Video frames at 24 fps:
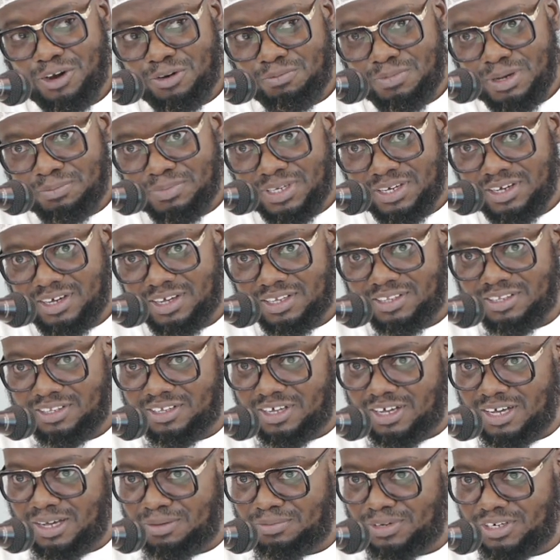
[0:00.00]
by Umar bin
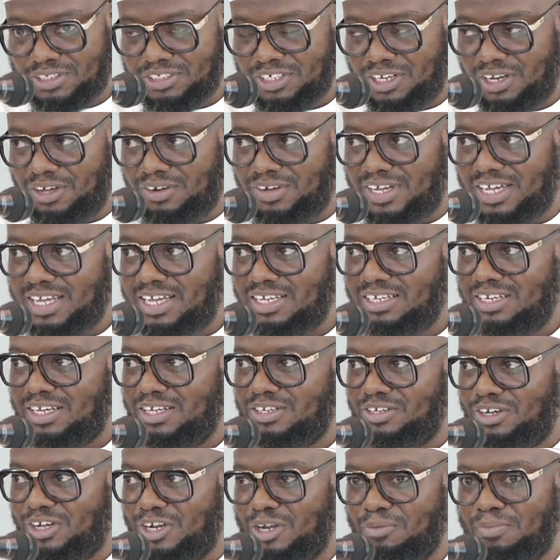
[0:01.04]
Khattab an,
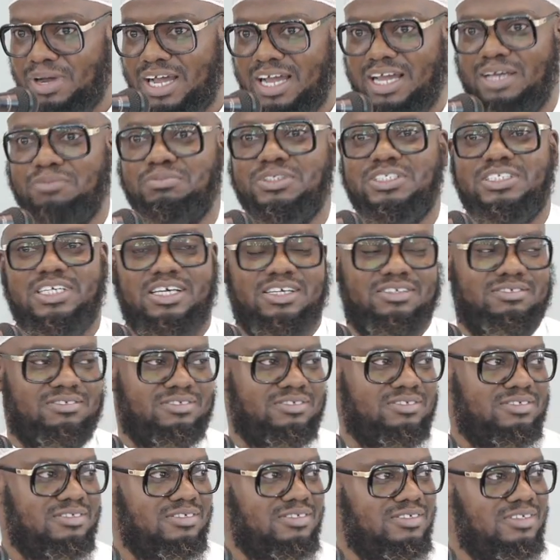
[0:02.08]
and the other by Hamza.
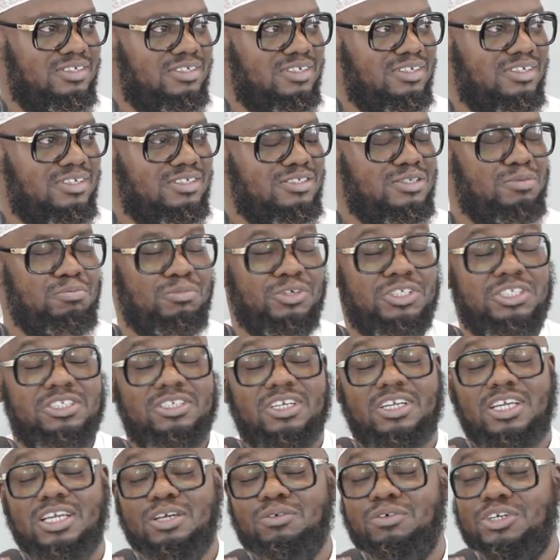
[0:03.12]
The
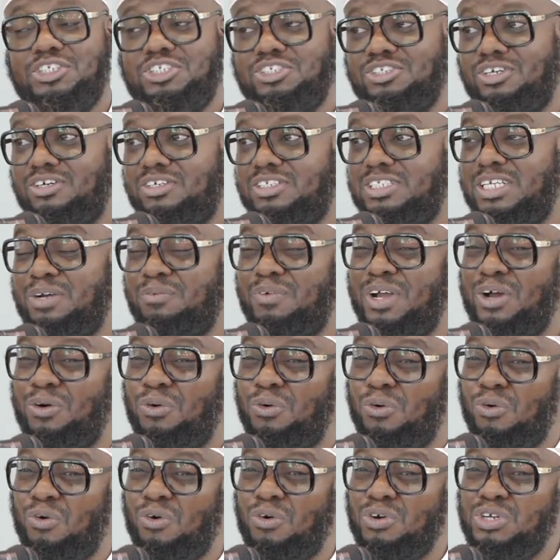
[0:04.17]
mushrikeen were shocked. They
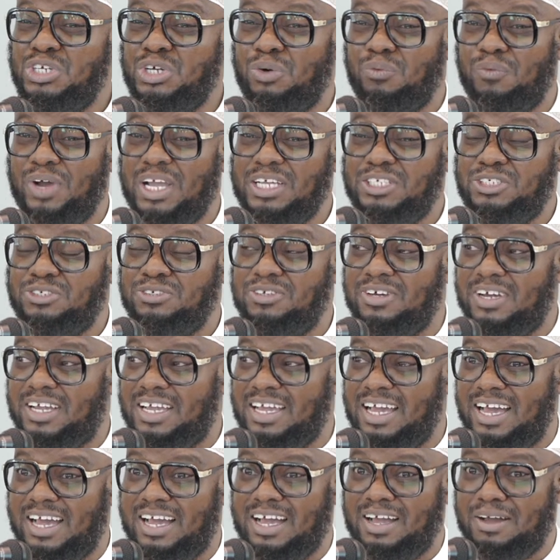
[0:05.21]
went all the way to the
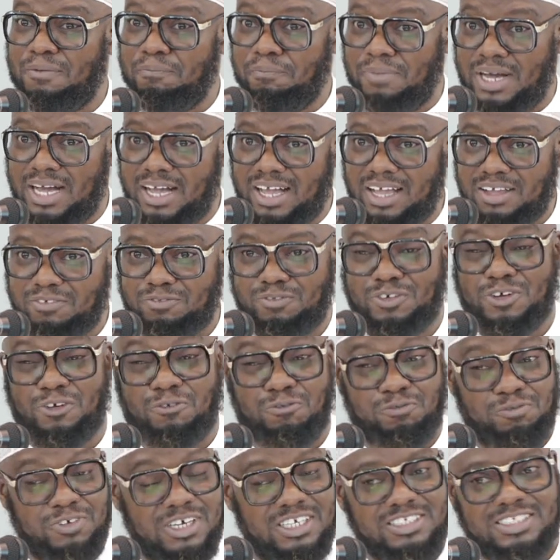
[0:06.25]
Kaaba for
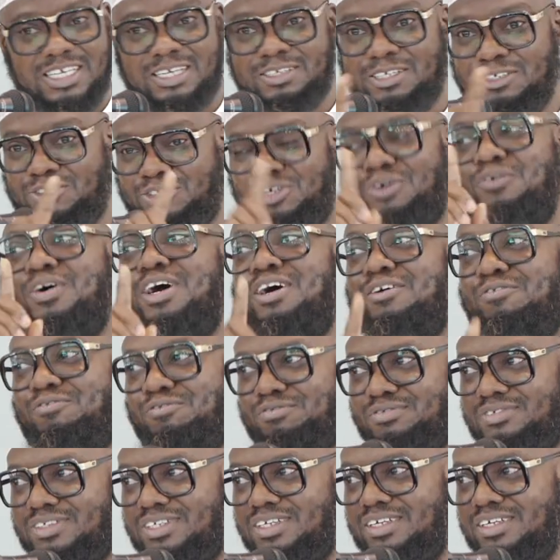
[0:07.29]
the first time in Tawaf.